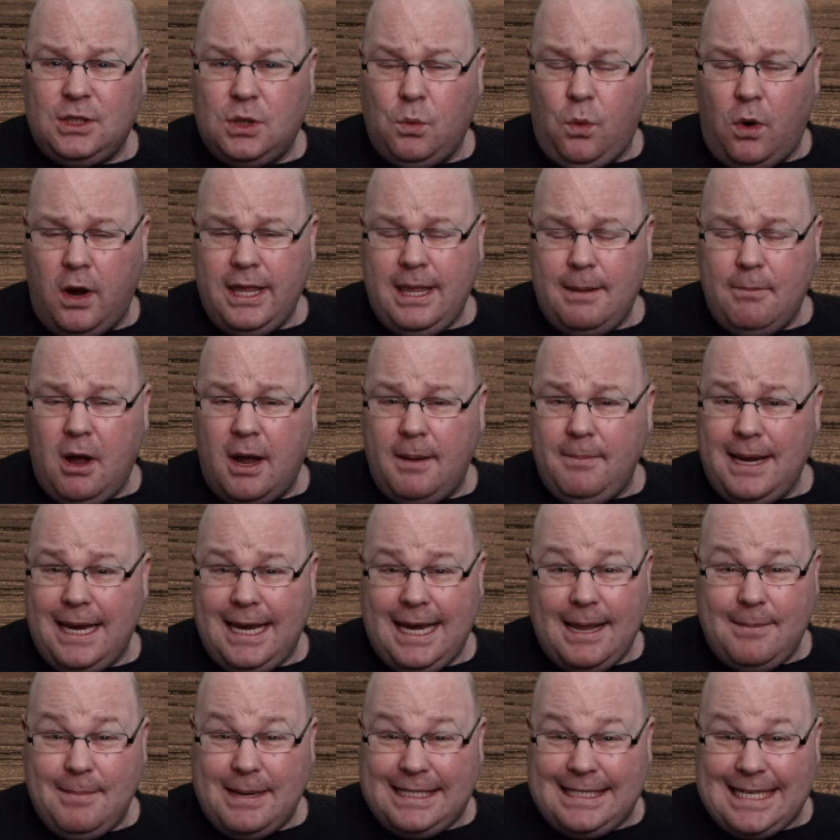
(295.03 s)
to why there might be
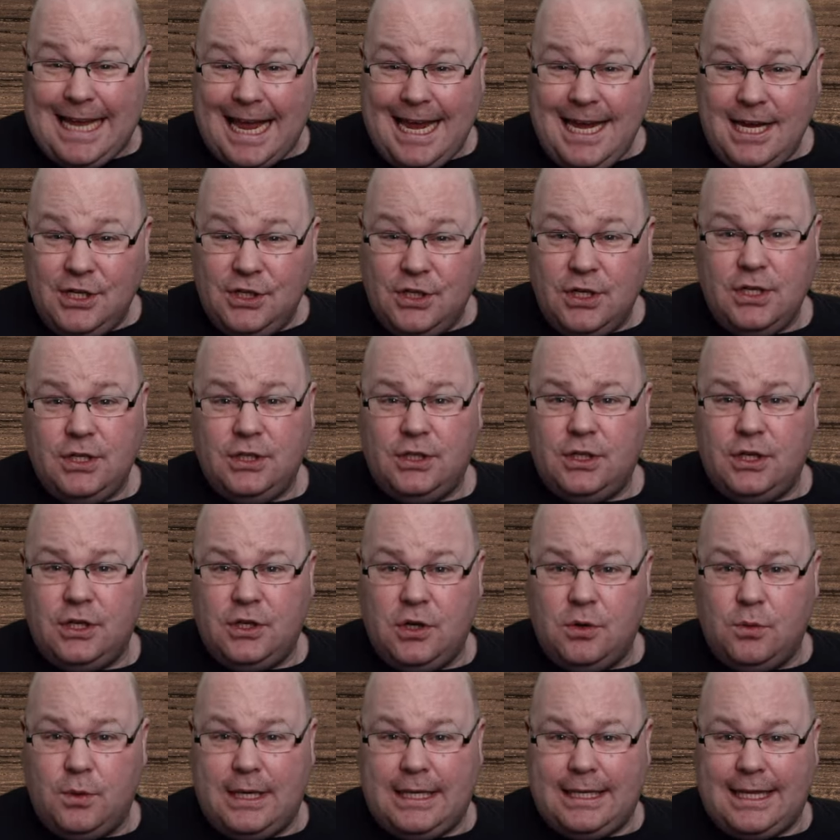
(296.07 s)
limitations to
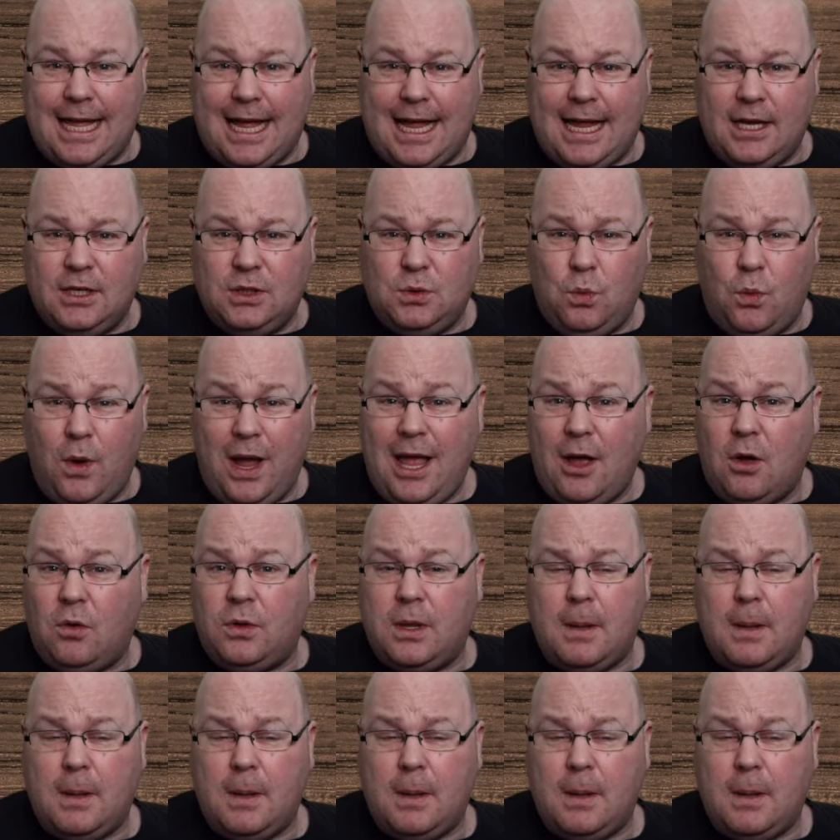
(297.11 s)
doing that as well,